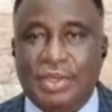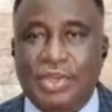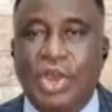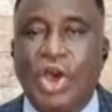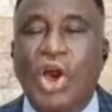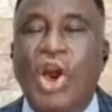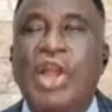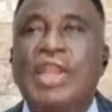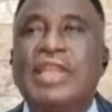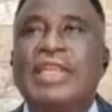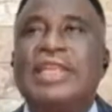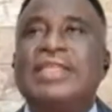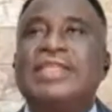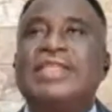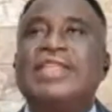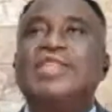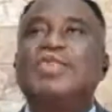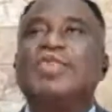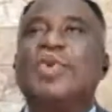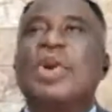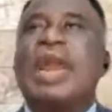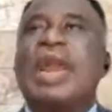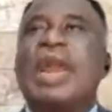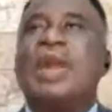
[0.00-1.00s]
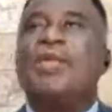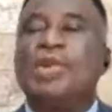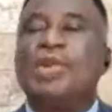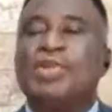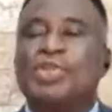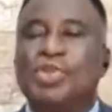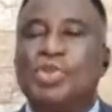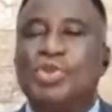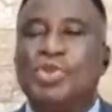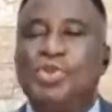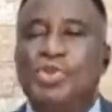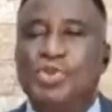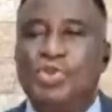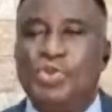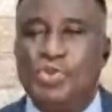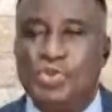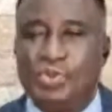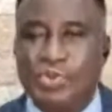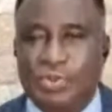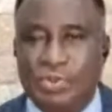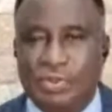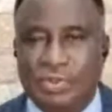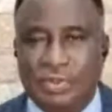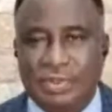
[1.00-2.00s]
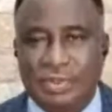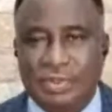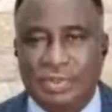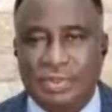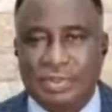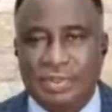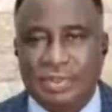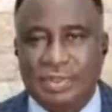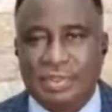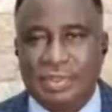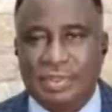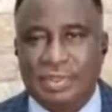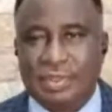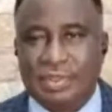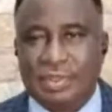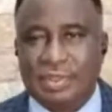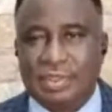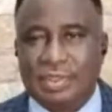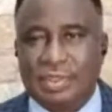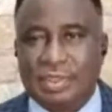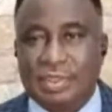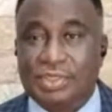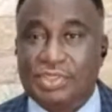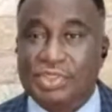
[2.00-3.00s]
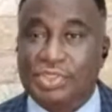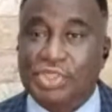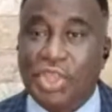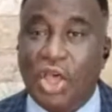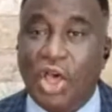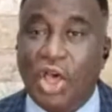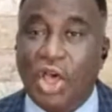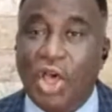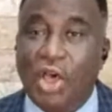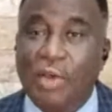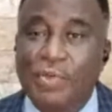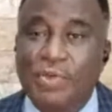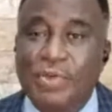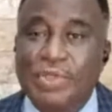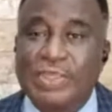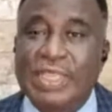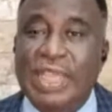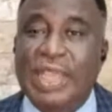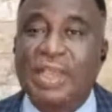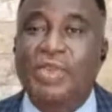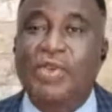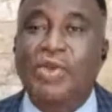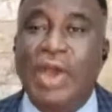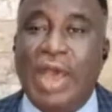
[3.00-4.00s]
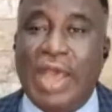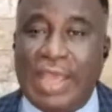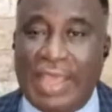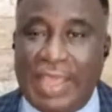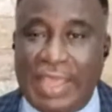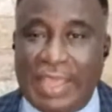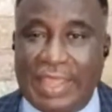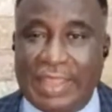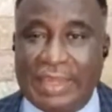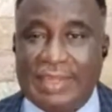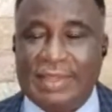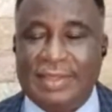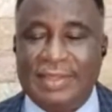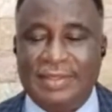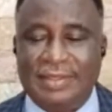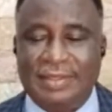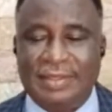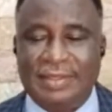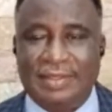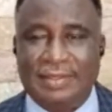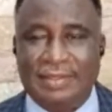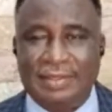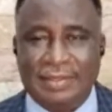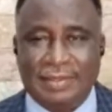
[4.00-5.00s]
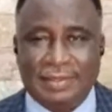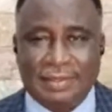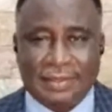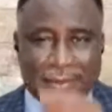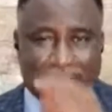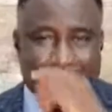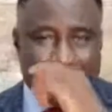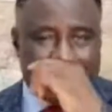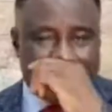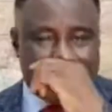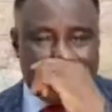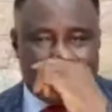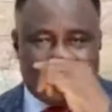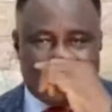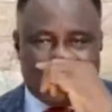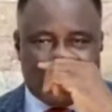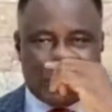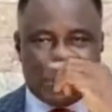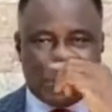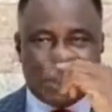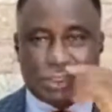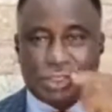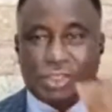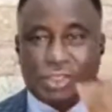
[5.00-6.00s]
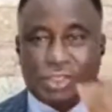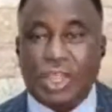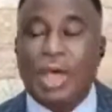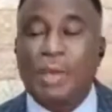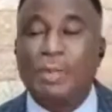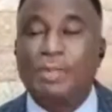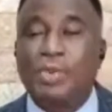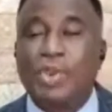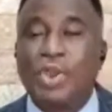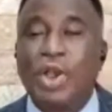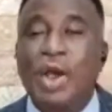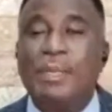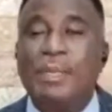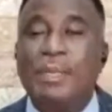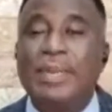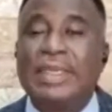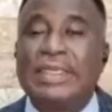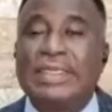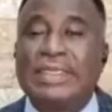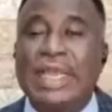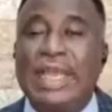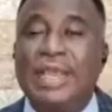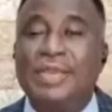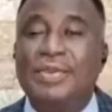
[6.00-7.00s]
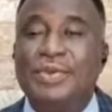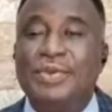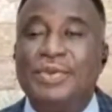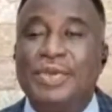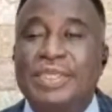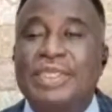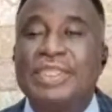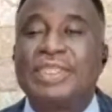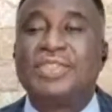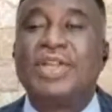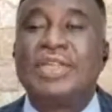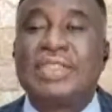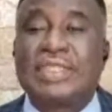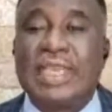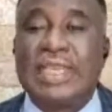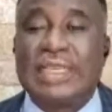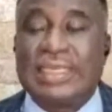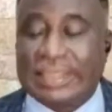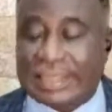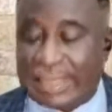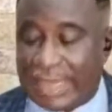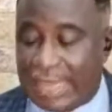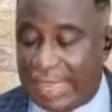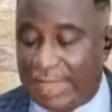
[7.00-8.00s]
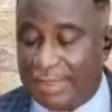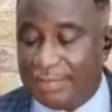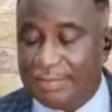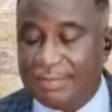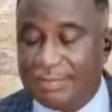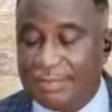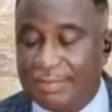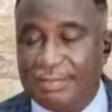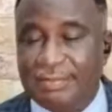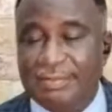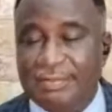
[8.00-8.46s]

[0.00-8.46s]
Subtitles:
Lord, this is what I want to do. Some will say, go ahead. Some, God may tell you it is not yet time.